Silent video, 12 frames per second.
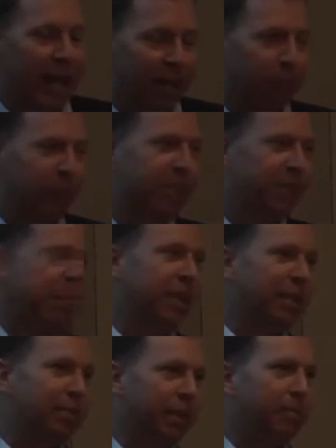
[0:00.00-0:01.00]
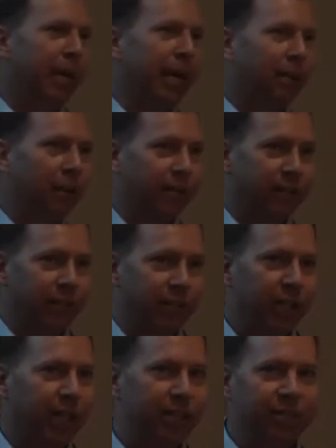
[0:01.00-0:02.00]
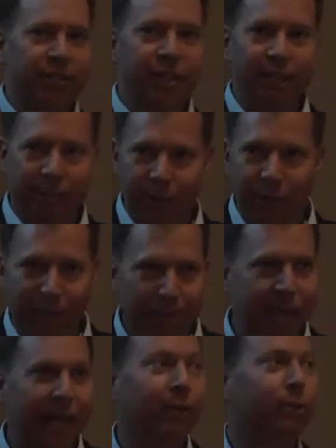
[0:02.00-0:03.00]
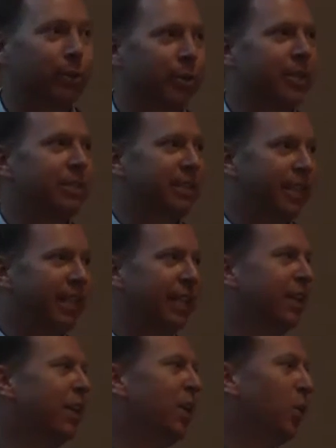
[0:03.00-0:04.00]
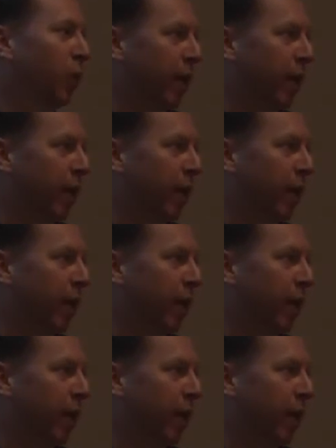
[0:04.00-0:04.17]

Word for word: And if we submit the big pile onto the judge, the judge is going to be angry with us saying,